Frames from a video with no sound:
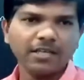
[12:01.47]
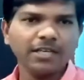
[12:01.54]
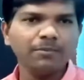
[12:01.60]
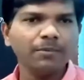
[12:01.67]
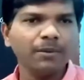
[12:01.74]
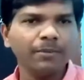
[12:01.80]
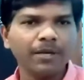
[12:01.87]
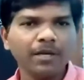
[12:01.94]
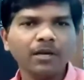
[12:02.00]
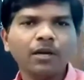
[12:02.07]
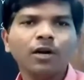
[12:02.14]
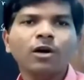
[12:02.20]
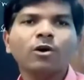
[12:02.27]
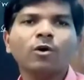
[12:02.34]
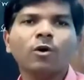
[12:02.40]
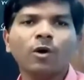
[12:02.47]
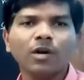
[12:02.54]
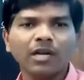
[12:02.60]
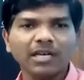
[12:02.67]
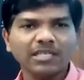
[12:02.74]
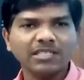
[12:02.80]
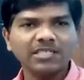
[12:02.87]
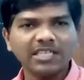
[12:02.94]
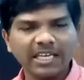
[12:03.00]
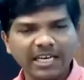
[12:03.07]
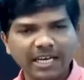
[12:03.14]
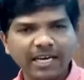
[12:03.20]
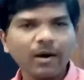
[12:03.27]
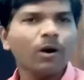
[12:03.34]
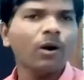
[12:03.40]
It may be called as
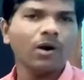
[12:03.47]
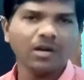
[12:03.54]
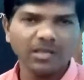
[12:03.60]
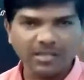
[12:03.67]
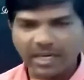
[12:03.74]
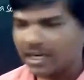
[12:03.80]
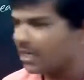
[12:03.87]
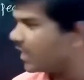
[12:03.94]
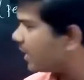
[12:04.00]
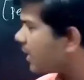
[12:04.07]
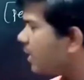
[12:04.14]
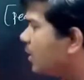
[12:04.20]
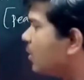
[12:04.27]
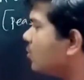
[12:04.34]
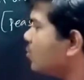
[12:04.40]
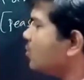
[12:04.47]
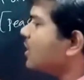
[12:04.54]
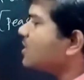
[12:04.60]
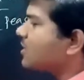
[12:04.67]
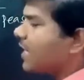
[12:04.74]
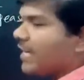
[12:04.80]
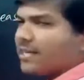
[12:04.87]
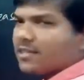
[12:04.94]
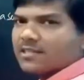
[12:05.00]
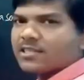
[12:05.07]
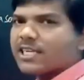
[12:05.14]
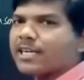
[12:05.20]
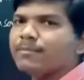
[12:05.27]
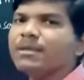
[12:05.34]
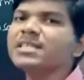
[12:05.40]
tille or tille to the state.
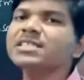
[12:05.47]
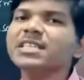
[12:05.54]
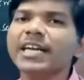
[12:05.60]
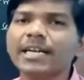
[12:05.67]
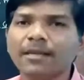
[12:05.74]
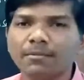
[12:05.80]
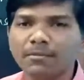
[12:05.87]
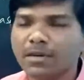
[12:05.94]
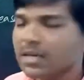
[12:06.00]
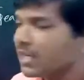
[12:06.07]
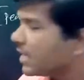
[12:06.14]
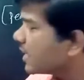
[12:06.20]
State means kingdom.